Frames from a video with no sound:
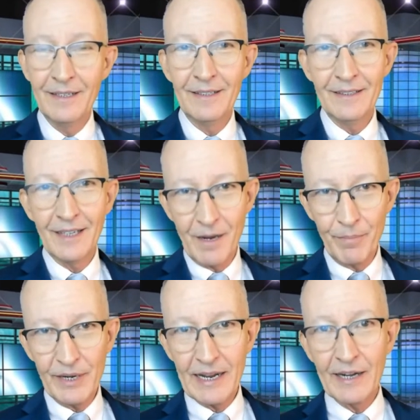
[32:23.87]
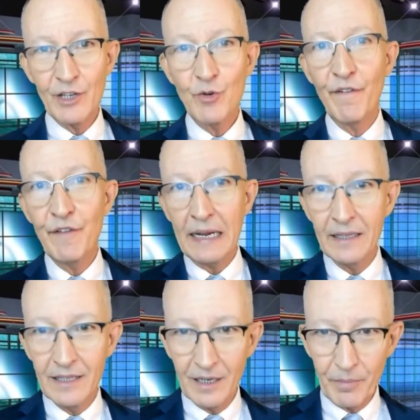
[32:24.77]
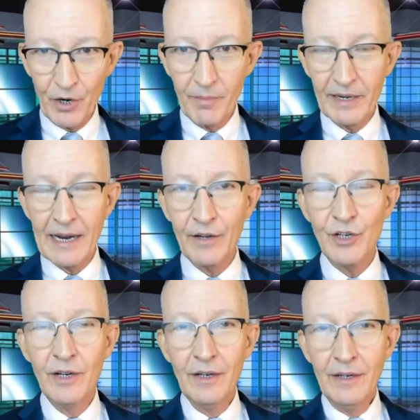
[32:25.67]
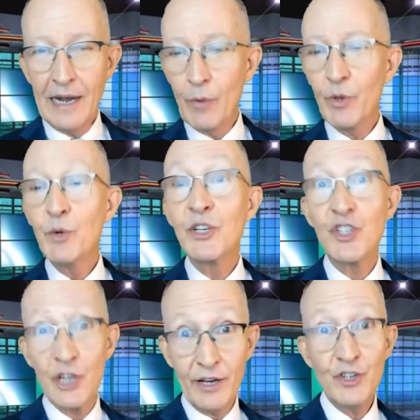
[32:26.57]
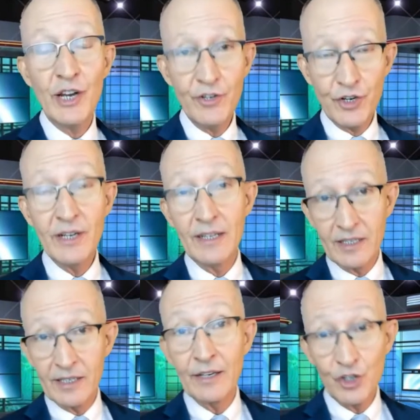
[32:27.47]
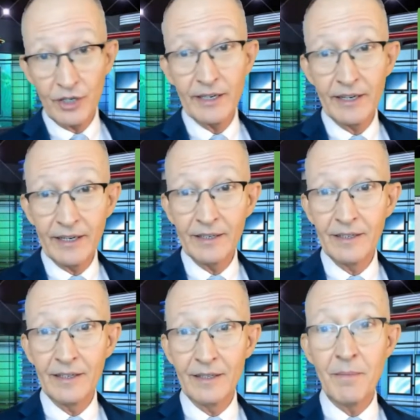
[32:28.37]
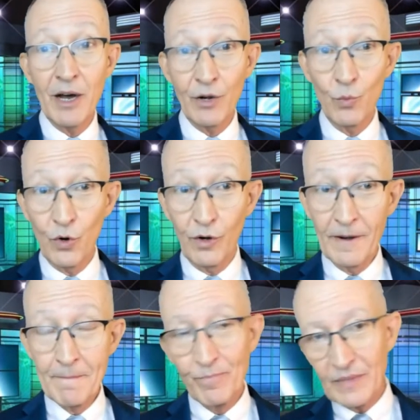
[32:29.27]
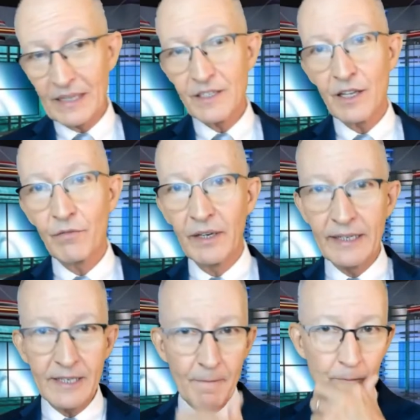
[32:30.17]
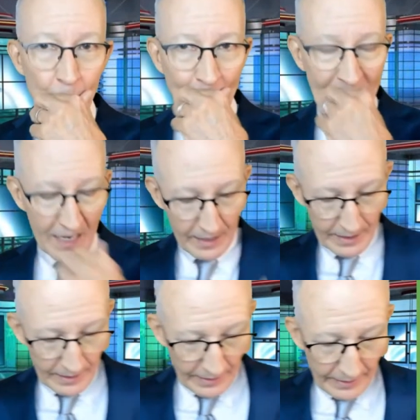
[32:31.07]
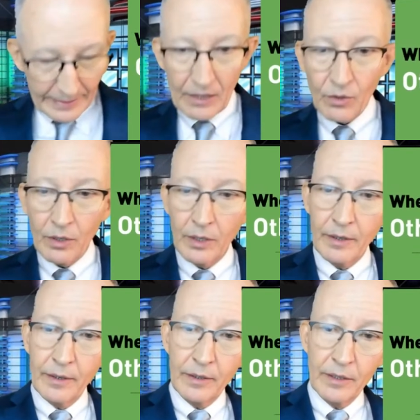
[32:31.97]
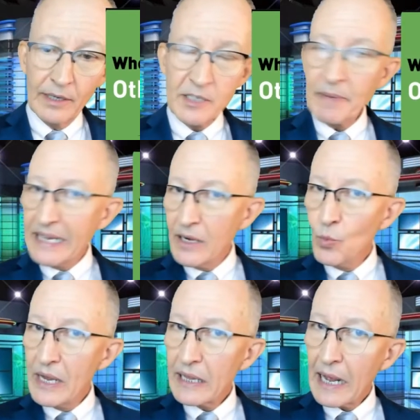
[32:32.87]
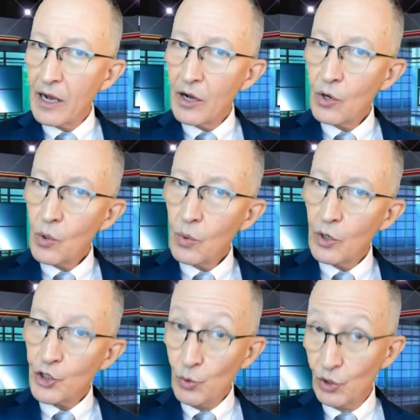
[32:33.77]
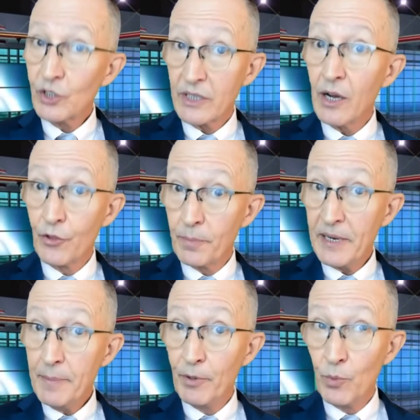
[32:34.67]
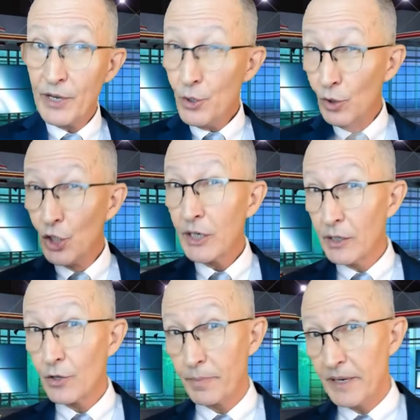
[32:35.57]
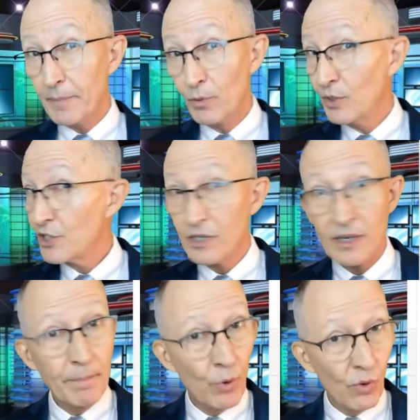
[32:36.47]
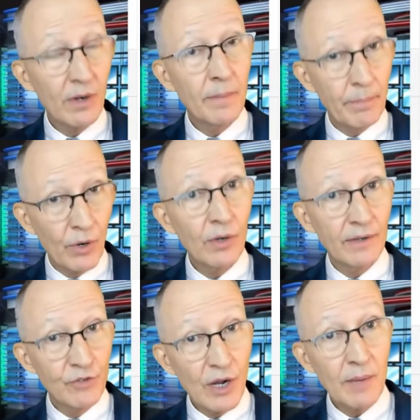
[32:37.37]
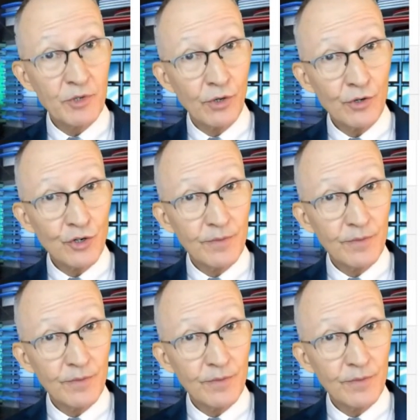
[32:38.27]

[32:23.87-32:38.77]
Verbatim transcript: the company? How did you affect the department? How did you, how were you a change agent essentially in the modern world? Let's get over to LinkedIn. Now, let's begin with how you look to other people. When you look at other people, which is an important part of job search,